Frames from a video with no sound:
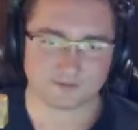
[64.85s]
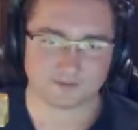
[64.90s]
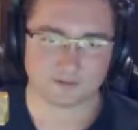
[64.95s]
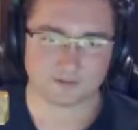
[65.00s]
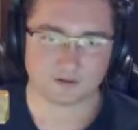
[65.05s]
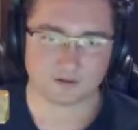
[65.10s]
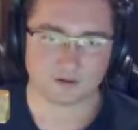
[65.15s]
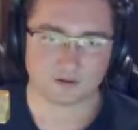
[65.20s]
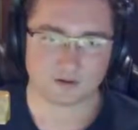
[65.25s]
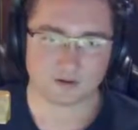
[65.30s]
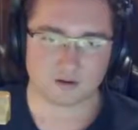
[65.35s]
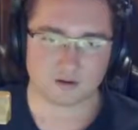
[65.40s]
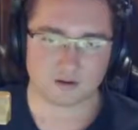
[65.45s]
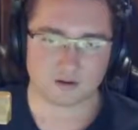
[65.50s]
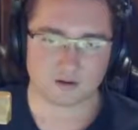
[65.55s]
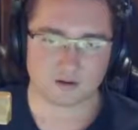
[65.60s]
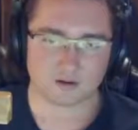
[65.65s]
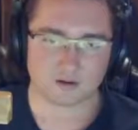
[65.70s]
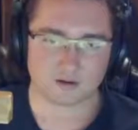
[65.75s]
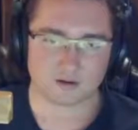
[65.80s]
Don't click.
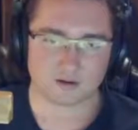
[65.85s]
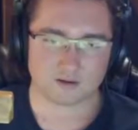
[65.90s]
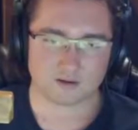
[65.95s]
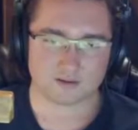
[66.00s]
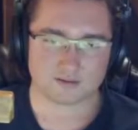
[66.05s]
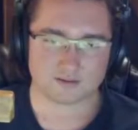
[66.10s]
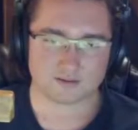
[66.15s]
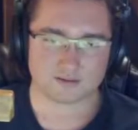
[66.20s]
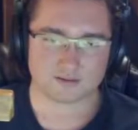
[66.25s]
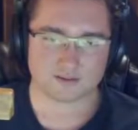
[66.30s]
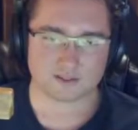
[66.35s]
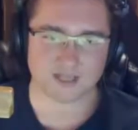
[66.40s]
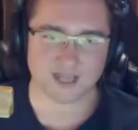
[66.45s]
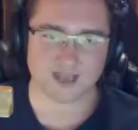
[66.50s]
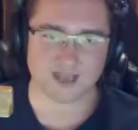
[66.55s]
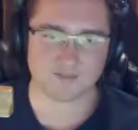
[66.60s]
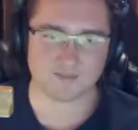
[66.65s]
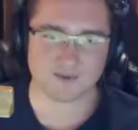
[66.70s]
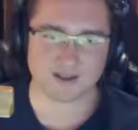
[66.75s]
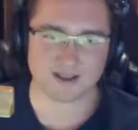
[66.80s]
Don't click.
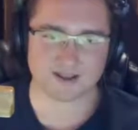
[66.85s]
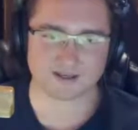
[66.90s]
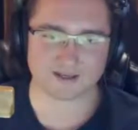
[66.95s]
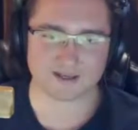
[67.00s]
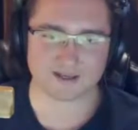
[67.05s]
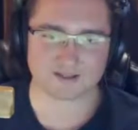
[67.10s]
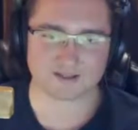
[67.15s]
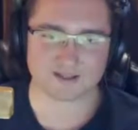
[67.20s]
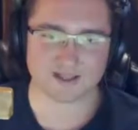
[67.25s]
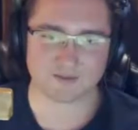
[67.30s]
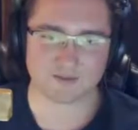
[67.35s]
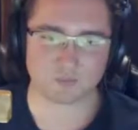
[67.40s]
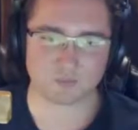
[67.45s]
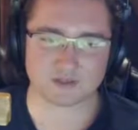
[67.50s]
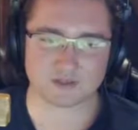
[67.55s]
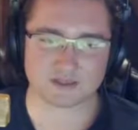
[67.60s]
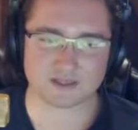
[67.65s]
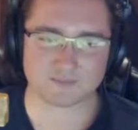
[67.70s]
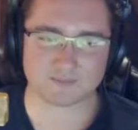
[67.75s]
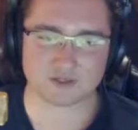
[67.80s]
Damn it! It it
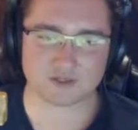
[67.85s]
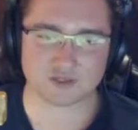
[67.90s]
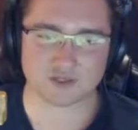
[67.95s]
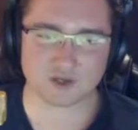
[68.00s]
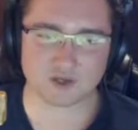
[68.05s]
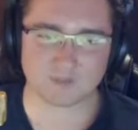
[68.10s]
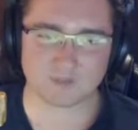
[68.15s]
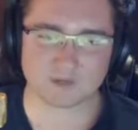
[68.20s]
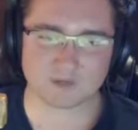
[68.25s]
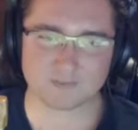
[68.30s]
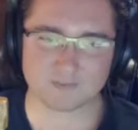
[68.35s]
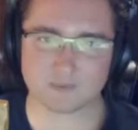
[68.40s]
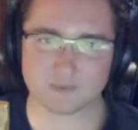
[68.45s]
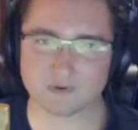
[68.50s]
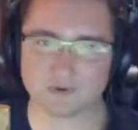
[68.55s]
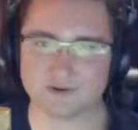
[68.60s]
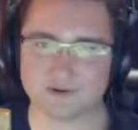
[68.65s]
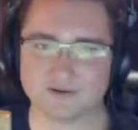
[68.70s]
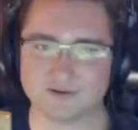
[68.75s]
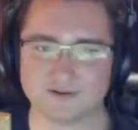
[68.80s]
wouldn't let me jump
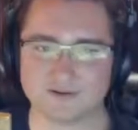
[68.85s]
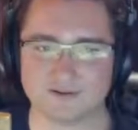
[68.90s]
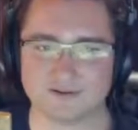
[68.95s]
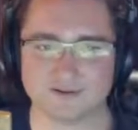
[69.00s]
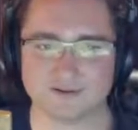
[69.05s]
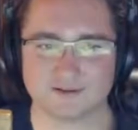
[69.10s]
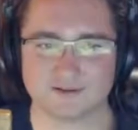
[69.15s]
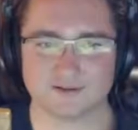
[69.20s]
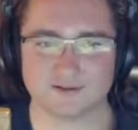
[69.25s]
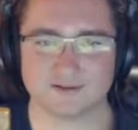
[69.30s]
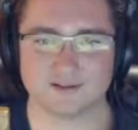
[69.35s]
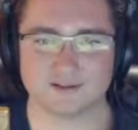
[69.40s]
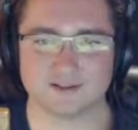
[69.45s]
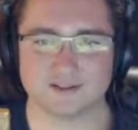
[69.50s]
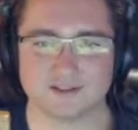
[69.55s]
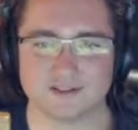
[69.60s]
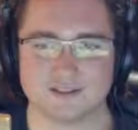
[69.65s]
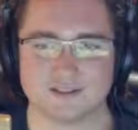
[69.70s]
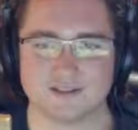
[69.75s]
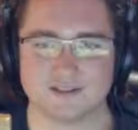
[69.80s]
anymore.
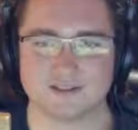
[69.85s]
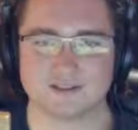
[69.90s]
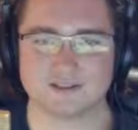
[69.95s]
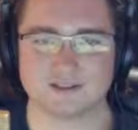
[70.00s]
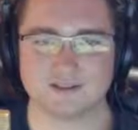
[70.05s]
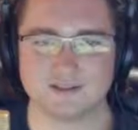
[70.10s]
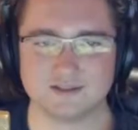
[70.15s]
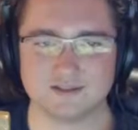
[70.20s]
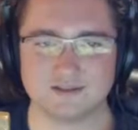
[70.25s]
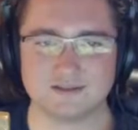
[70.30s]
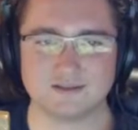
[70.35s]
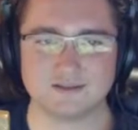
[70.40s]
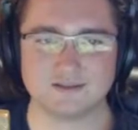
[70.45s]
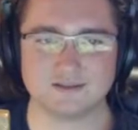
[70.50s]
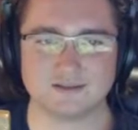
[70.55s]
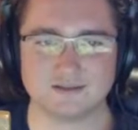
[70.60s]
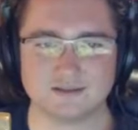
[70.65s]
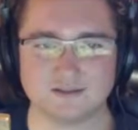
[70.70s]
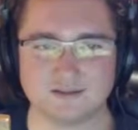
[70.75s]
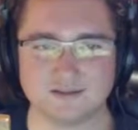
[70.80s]

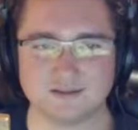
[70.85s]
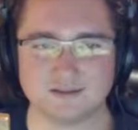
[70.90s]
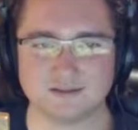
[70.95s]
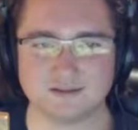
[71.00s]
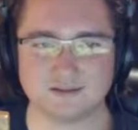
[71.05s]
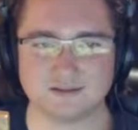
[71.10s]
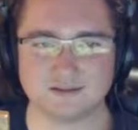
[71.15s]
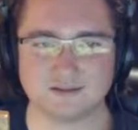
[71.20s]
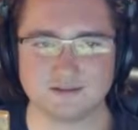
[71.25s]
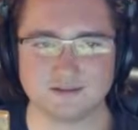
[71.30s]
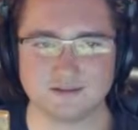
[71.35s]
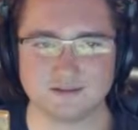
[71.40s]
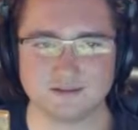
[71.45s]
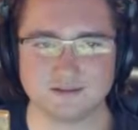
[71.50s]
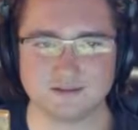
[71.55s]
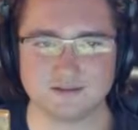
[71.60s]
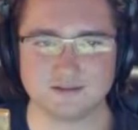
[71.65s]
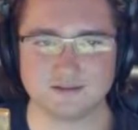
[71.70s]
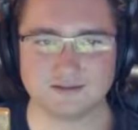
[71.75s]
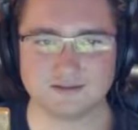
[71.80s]

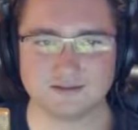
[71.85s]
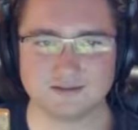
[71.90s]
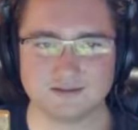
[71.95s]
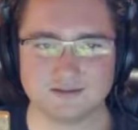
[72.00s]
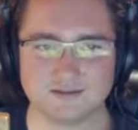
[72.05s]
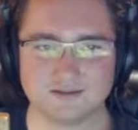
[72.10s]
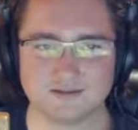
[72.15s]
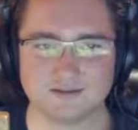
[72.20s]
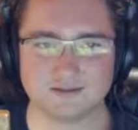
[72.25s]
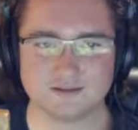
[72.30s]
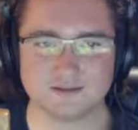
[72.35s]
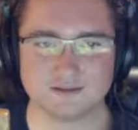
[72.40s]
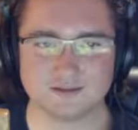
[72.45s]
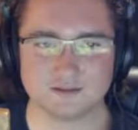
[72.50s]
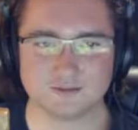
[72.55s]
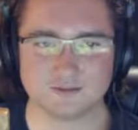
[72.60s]
Oh.